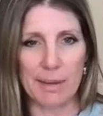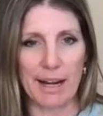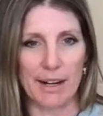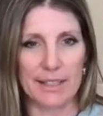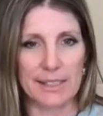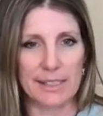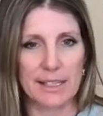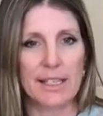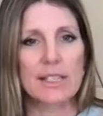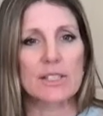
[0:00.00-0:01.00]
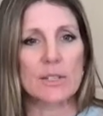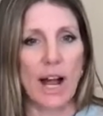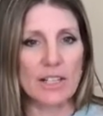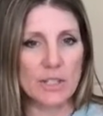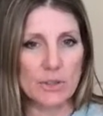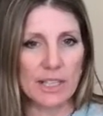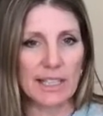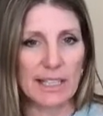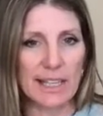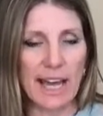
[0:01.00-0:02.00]
parents. So I do think
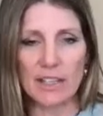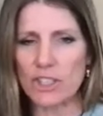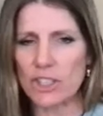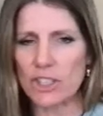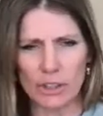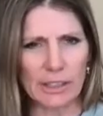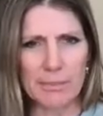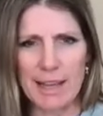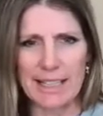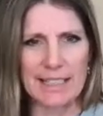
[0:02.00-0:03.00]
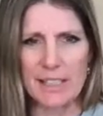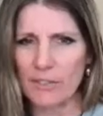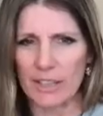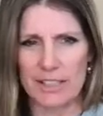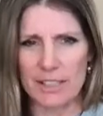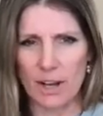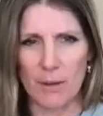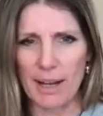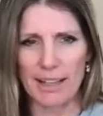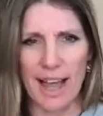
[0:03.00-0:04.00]
that that certainly made a difference on
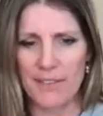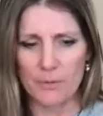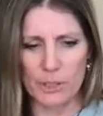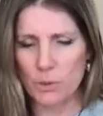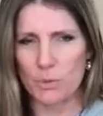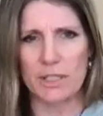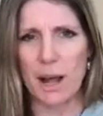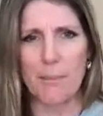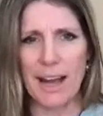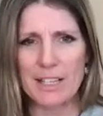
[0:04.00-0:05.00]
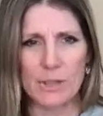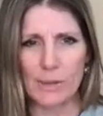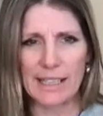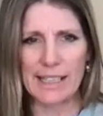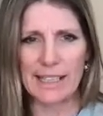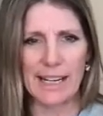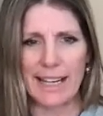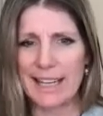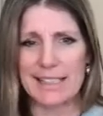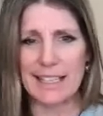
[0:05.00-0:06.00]
my life, which was not my doing. And I
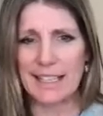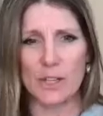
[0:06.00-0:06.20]
can't take any